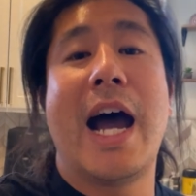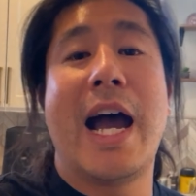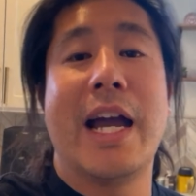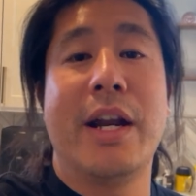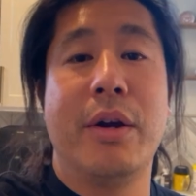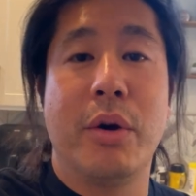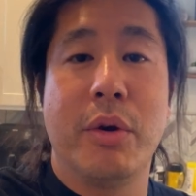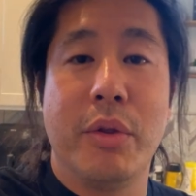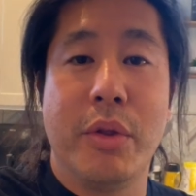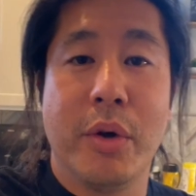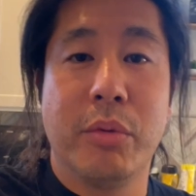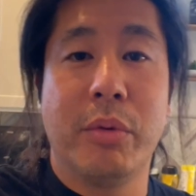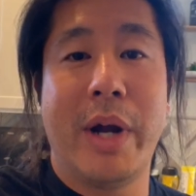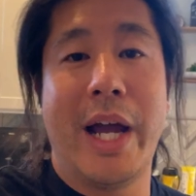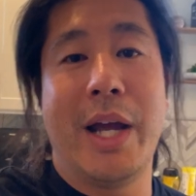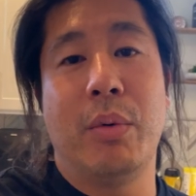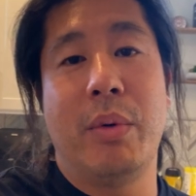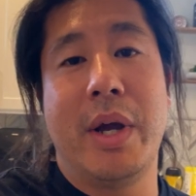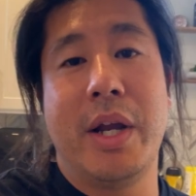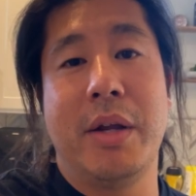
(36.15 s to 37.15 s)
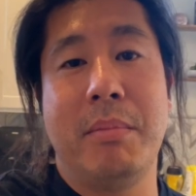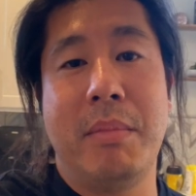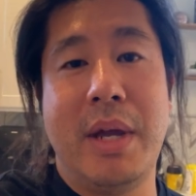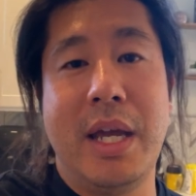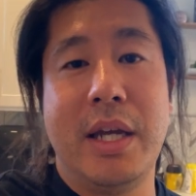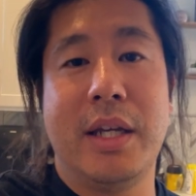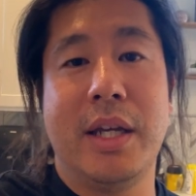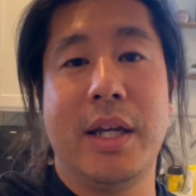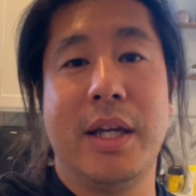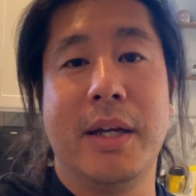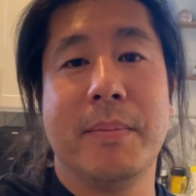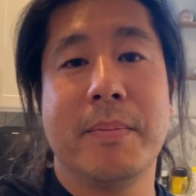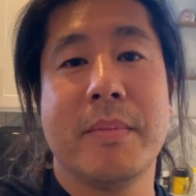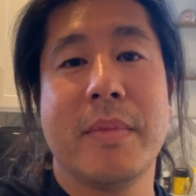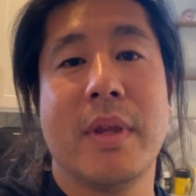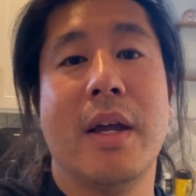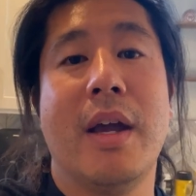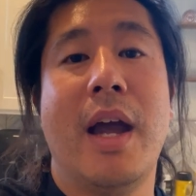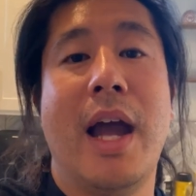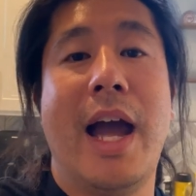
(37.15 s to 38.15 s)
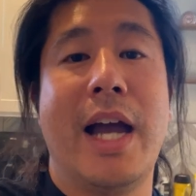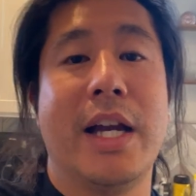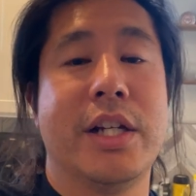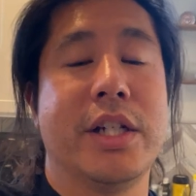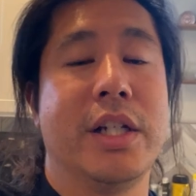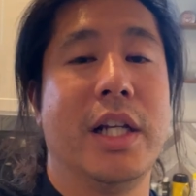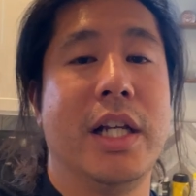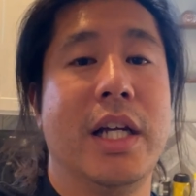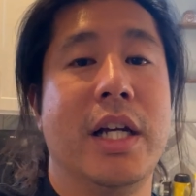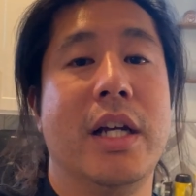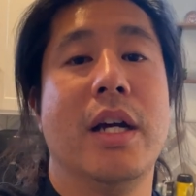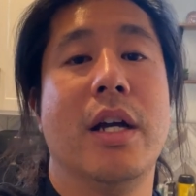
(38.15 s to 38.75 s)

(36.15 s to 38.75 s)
I know the right way to make it. Actually,